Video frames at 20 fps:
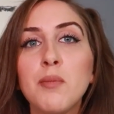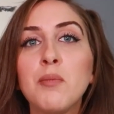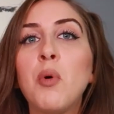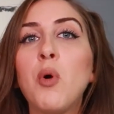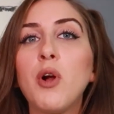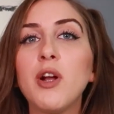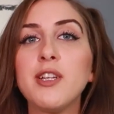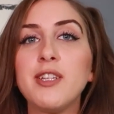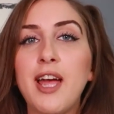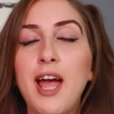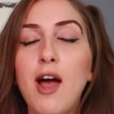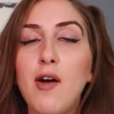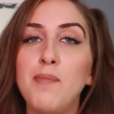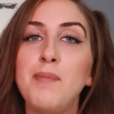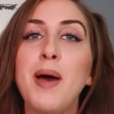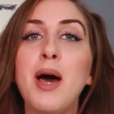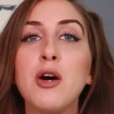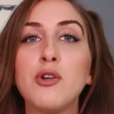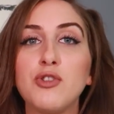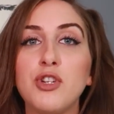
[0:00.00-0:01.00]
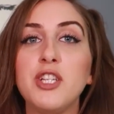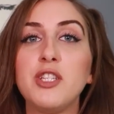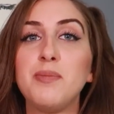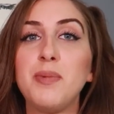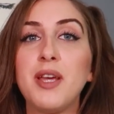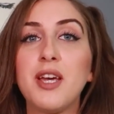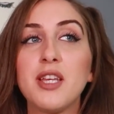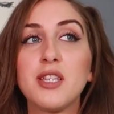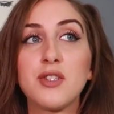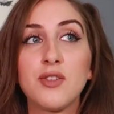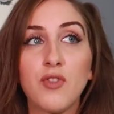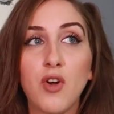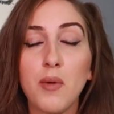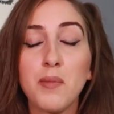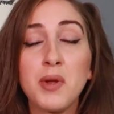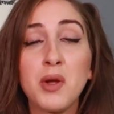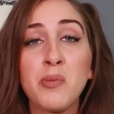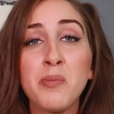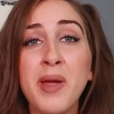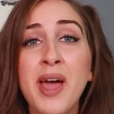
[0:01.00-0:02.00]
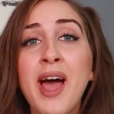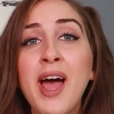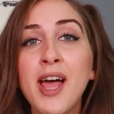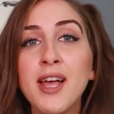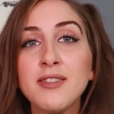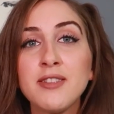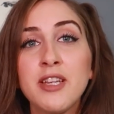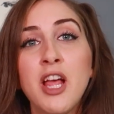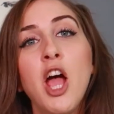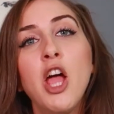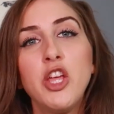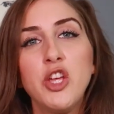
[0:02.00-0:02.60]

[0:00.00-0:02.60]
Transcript: important to have boundaries, because from your past,